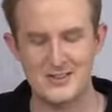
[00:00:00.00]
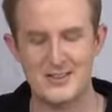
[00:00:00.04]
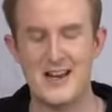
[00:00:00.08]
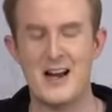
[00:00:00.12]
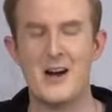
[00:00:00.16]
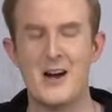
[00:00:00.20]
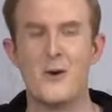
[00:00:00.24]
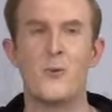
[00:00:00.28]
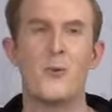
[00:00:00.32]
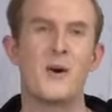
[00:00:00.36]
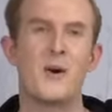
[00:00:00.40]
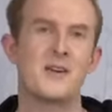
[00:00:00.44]

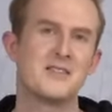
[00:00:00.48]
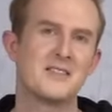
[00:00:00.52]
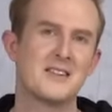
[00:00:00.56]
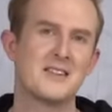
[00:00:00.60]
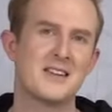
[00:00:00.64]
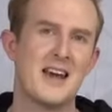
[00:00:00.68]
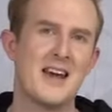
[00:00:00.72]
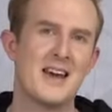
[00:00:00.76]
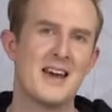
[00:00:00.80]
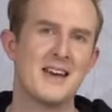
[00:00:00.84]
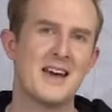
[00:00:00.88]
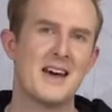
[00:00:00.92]
Now, once
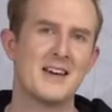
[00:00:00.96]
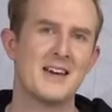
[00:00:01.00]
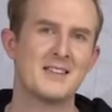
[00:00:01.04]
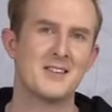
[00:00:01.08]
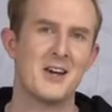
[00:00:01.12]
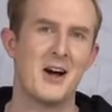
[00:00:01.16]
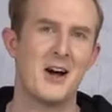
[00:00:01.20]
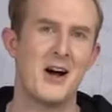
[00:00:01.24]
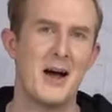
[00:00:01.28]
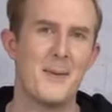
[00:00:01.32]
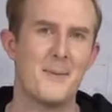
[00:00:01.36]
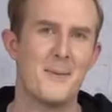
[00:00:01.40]
again, as
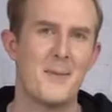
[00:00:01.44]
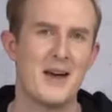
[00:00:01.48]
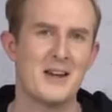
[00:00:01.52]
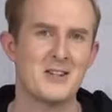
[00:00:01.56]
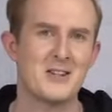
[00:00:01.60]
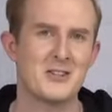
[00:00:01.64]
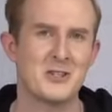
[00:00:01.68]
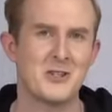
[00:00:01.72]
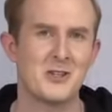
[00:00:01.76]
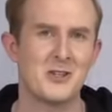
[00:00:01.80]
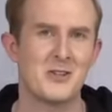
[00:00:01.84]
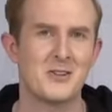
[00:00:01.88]
I
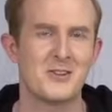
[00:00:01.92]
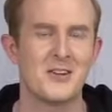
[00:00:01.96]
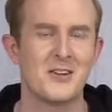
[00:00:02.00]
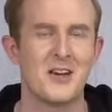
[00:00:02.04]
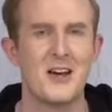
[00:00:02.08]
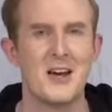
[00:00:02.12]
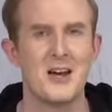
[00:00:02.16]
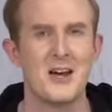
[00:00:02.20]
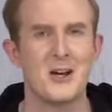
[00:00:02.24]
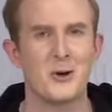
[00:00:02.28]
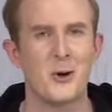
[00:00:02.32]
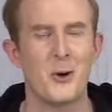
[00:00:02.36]
mentioned,
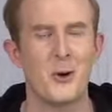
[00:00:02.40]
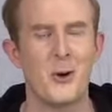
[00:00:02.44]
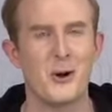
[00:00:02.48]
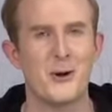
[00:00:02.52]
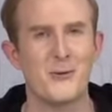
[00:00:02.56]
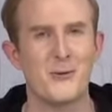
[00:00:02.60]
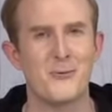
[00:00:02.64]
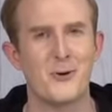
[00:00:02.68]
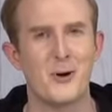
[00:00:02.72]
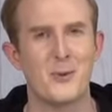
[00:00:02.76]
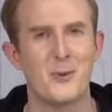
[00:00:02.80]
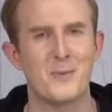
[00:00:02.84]

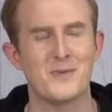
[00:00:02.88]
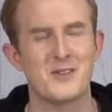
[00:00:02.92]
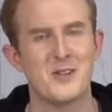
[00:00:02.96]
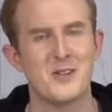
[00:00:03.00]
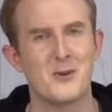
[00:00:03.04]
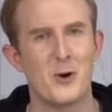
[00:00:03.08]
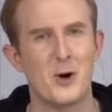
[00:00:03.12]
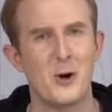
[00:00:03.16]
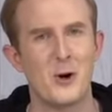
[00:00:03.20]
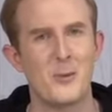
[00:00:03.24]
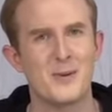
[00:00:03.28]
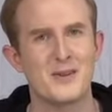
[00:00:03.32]
going from
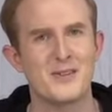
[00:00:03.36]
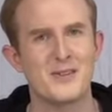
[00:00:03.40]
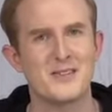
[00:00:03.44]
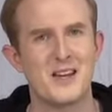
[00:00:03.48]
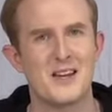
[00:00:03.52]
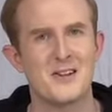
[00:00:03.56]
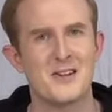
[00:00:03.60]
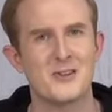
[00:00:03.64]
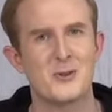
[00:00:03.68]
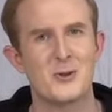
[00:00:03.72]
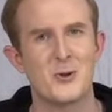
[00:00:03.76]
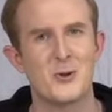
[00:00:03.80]

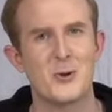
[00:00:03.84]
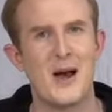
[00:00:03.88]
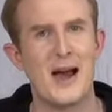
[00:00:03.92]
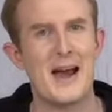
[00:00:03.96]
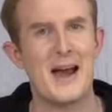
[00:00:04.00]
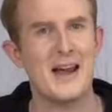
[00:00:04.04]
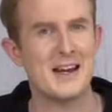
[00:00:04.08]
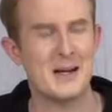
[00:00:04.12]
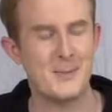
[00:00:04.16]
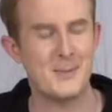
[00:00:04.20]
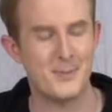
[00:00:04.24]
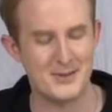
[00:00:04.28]
0% to
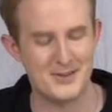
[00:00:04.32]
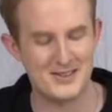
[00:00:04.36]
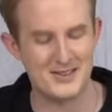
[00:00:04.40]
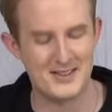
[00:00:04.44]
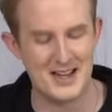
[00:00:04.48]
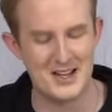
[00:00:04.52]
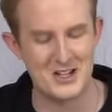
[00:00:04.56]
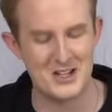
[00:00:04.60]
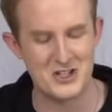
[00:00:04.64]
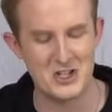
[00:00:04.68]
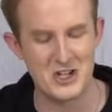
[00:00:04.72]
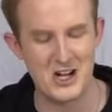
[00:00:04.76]

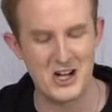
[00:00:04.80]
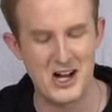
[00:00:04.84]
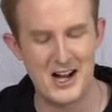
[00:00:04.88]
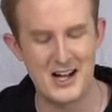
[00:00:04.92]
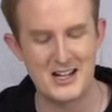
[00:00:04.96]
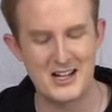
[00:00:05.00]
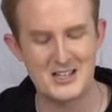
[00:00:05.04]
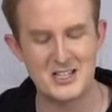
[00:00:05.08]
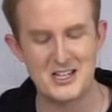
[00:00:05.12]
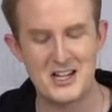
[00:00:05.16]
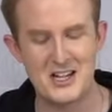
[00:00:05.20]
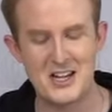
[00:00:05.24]
80%
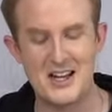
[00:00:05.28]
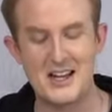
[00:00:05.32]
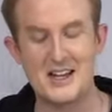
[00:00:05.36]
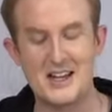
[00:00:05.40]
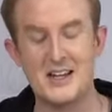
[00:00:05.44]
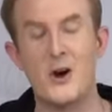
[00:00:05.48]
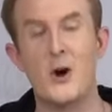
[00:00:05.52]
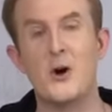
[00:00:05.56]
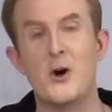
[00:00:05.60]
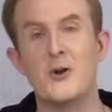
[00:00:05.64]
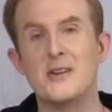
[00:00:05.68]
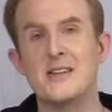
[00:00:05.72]
charge, it
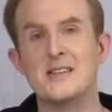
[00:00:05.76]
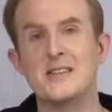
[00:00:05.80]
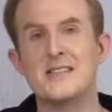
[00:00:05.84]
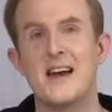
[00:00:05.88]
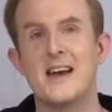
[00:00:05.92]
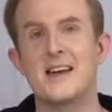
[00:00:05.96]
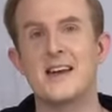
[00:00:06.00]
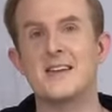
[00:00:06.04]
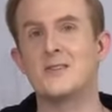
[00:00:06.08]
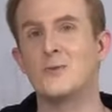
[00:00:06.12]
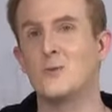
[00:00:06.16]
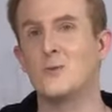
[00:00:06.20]
only
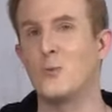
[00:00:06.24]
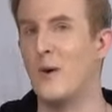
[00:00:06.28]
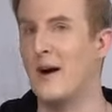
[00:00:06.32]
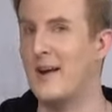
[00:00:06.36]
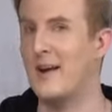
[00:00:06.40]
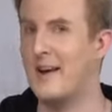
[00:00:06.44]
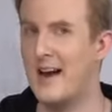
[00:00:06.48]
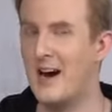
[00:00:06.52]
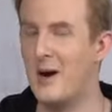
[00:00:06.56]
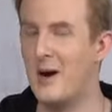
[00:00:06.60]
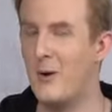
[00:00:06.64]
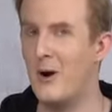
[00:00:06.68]
takes
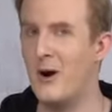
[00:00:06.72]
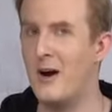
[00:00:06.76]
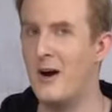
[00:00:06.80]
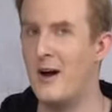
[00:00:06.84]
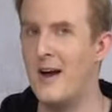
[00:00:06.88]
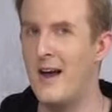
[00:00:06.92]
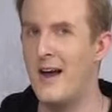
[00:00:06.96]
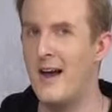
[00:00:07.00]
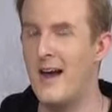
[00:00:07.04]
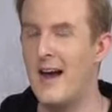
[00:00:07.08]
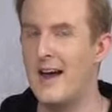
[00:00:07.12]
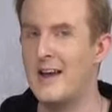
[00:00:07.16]
one hour
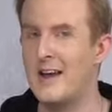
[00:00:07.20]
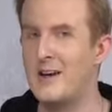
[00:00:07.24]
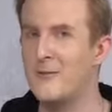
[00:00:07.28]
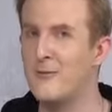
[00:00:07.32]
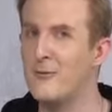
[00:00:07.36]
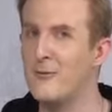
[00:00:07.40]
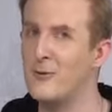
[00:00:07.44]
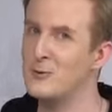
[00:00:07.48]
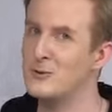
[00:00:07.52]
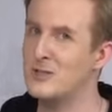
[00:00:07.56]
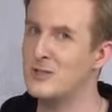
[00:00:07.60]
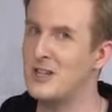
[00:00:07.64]
and a
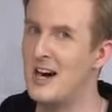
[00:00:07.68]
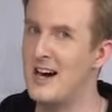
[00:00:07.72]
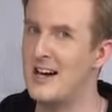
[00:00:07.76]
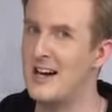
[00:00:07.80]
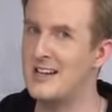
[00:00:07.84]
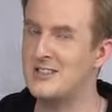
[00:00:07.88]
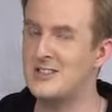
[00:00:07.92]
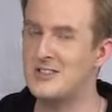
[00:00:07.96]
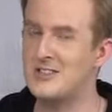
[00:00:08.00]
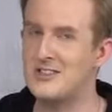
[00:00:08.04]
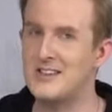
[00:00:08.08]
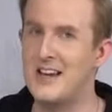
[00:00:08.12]
full
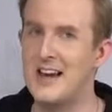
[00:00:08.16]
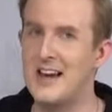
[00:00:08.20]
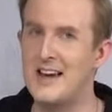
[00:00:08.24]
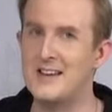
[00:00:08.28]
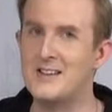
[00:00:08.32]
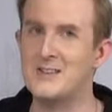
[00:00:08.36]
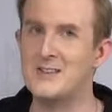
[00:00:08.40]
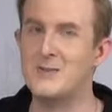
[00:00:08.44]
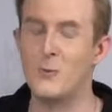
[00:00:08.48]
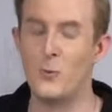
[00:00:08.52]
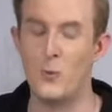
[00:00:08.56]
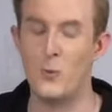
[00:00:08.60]
charge
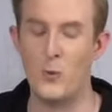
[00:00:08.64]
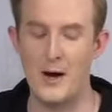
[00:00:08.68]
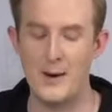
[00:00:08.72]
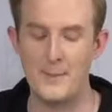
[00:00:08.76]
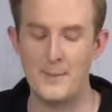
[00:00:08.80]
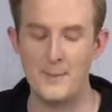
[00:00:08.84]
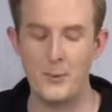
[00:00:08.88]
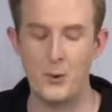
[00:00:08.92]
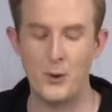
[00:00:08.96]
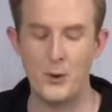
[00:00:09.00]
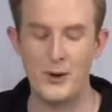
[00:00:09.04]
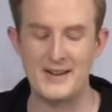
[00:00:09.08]
takes
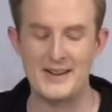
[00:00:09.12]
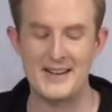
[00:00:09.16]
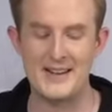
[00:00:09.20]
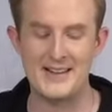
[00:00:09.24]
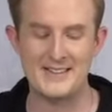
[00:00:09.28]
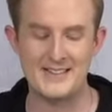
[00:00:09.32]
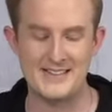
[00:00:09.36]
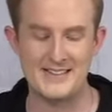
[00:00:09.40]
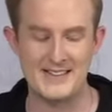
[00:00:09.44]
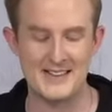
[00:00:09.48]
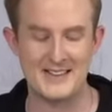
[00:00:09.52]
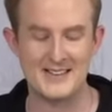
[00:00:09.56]

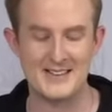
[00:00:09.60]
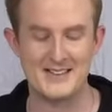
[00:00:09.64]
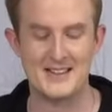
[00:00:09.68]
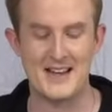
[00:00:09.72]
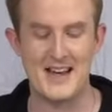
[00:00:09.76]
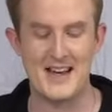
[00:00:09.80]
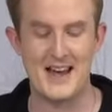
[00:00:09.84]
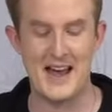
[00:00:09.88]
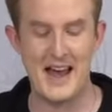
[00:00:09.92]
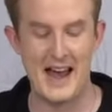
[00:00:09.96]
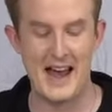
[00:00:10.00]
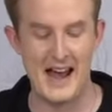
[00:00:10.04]
1.6
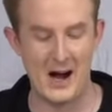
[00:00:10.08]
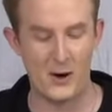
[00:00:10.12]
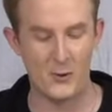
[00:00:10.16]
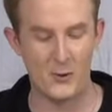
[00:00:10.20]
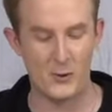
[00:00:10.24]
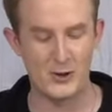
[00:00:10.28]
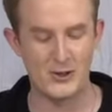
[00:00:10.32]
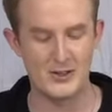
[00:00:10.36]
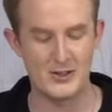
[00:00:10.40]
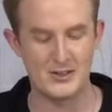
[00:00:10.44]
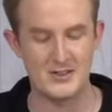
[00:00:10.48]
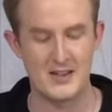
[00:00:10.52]

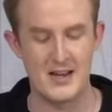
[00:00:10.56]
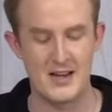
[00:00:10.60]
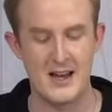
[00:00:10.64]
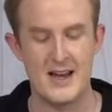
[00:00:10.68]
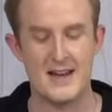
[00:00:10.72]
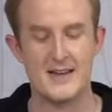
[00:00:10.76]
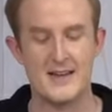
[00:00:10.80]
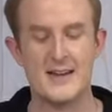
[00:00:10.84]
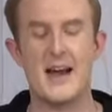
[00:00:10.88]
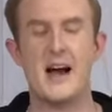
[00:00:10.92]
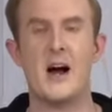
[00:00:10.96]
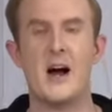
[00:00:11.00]
hours.
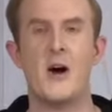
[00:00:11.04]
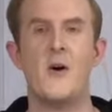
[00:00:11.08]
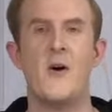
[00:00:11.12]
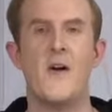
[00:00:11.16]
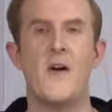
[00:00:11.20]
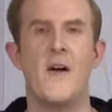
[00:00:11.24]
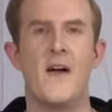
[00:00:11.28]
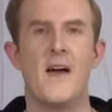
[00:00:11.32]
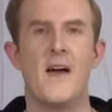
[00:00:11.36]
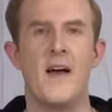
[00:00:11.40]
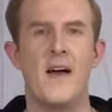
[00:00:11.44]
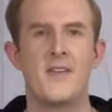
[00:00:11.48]
Now,
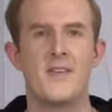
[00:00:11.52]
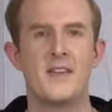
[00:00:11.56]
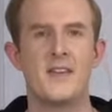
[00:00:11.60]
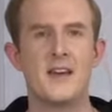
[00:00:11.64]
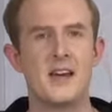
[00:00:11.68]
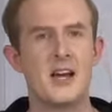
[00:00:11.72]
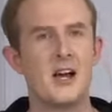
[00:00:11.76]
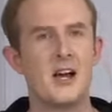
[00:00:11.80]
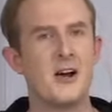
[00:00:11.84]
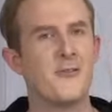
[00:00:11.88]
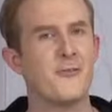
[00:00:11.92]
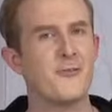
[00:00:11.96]

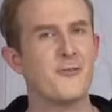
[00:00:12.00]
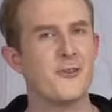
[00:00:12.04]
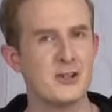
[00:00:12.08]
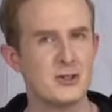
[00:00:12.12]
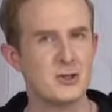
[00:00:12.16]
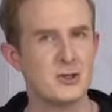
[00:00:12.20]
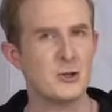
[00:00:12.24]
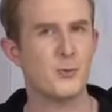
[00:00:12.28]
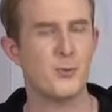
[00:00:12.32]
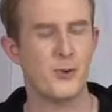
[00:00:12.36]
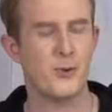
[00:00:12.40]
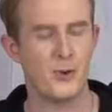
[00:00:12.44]
the
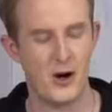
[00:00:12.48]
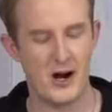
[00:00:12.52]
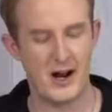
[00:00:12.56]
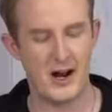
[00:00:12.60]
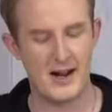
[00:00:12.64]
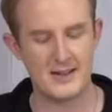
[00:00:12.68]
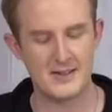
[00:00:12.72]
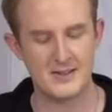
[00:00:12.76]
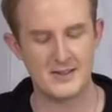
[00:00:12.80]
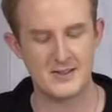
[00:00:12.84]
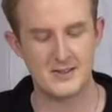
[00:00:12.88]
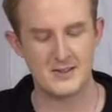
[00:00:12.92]
official
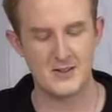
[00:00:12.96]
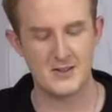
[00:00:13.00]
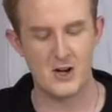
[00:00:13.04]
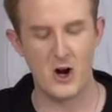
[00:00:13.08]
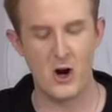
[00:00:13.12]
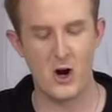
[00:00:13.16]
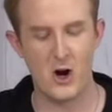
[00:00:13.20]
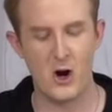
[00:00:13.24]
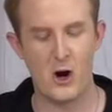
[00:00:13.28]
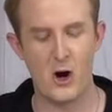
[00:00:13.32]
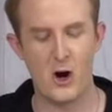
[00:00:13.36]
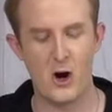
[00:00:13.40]
price
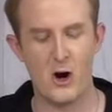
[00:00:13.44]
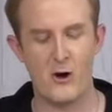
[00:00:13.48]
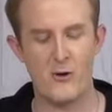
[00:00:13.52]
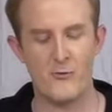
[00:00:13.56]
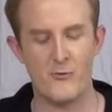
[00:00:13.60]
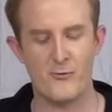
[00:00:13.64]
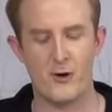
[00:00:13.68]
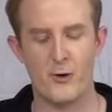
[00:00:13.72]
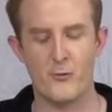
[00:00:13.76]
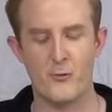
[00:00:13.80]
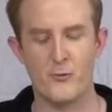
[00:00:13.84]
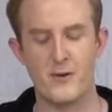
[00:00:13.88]

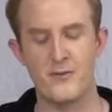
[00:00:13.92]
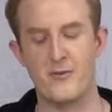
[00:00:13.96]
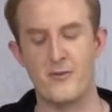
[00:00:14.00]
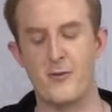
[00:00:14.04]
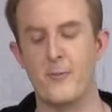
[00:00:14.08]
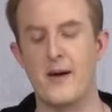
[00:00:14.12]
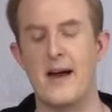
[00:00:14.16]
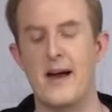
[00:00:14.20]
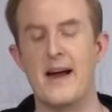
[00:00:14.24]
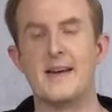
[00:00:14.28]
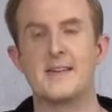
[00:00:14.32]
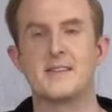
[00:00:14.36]
of River
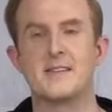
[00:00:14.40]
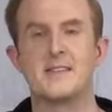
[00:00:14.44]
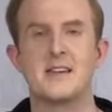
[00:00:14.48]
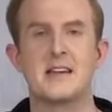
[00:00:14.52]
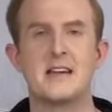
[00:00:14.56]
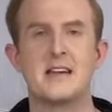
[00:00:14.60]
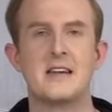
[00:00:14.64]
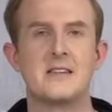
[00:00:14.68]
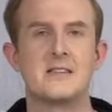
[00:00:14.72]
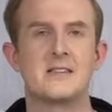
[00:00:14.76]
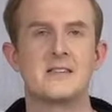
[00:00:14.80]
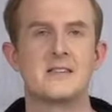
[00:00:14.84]
Max
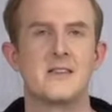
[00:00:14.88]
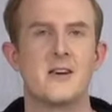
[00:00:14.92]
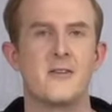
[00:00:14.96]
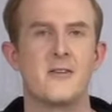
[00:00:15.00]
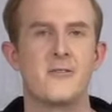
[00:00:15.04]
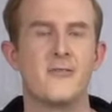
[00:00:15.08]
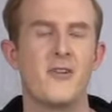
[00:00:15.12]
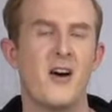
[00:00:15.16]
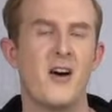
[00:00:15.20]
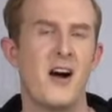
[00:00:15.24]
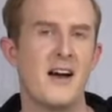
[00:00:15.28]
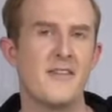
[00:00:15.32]
is
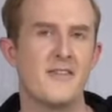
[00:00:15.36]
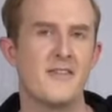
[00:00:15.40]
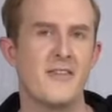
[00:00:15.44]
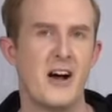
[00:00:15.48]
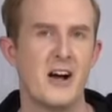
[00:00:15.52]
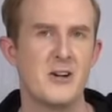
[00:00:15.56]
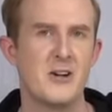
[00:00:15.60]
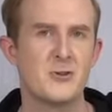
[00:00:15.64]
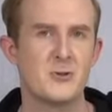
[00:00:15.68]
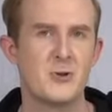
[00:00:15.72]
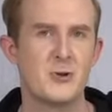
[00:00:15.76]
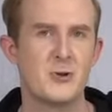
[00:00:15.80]

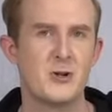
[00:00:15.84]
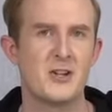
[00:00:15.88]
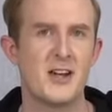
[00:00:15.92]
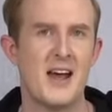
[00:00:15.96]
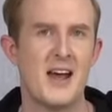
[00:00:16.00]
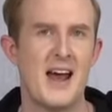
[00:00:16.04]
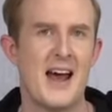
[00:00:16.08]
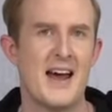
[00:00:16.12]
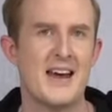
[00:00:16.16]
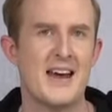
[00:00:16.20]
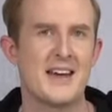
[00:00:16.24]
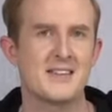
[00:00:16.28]

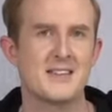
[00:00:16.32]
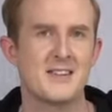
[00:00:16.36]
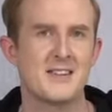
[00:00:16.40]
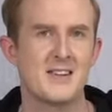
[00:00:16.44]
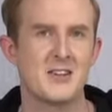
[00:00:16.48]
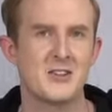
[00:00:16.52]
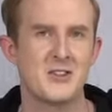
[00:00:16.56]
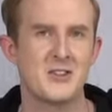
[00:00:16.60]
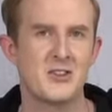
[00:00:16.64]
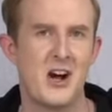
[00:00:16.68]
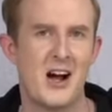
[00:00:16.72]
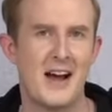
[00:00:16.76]

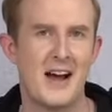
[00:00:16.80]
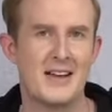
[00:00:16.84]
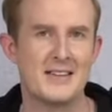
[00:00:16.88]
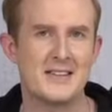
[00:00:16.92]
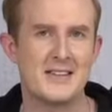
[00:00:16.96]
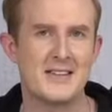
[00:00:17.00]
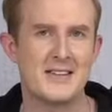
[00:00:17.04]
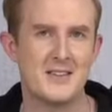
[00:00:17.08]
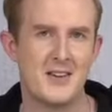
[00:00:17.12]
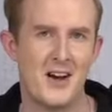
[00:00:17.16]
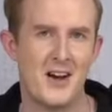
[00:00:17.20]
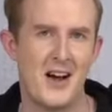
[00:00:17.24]

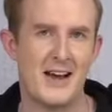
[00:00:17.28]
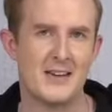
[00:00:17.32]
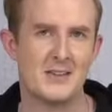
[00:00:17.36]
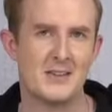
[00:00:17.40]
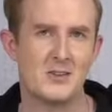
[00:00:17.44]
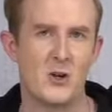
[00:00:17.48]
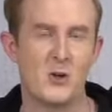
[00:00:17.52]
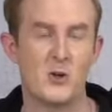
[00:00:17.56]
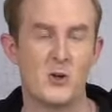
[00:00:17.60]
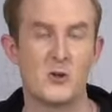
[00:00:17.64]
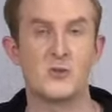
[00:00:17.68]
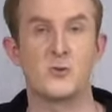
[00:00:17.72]

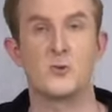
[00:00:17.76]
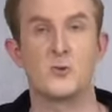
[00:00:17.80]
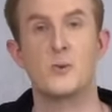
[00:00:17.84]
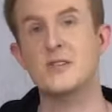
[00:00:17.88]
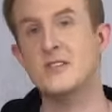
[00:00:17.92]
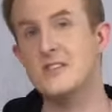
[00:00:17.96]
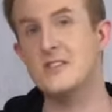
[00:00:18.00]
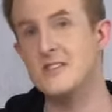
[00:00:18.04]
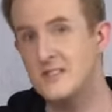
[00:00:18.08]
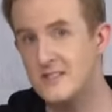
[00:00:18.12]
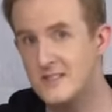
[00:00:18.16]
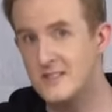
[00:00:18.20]
$599,
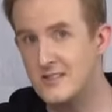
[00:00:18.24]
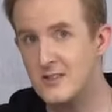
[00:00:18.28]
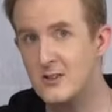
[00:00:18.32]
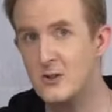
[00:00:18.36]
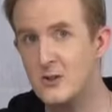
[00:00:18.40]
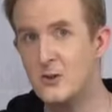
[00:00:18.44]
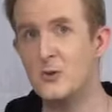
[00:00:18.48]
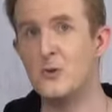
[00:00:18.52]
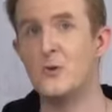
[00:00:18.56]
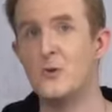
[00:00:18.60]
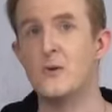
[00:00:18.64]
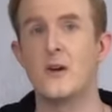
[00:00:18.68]
which is
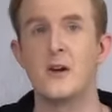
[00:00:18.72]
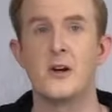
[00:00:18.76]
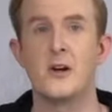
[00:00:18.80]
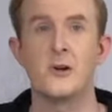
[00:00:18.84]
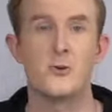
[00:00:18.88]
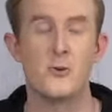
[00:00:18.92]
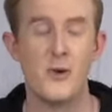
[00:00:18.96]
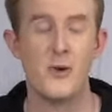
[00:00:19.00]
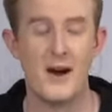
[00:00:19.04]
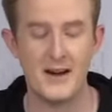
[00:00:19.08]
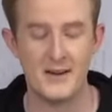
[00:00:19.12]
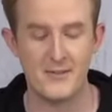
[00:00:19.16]
still
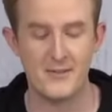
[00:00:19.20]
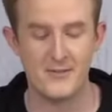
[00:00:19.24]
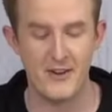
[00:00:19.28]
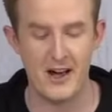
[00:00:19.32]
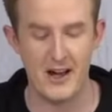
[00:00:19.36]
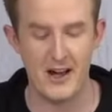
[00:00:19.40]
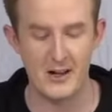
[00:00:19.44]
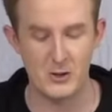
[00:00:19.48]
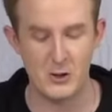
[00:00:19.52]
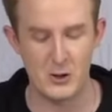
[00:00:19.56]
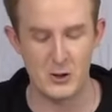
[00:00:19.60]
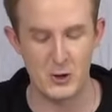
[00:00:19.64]
great
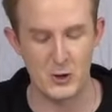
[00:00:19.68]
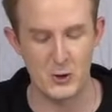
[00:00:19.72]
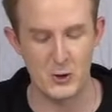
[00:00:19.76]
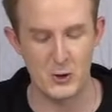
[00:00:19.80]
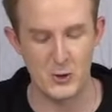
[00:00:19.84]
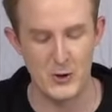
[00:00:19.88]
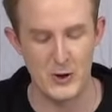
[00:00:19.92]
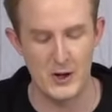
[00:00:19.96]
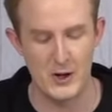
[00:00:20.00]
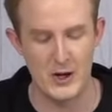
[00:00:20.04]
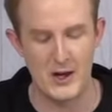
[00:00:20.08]
value.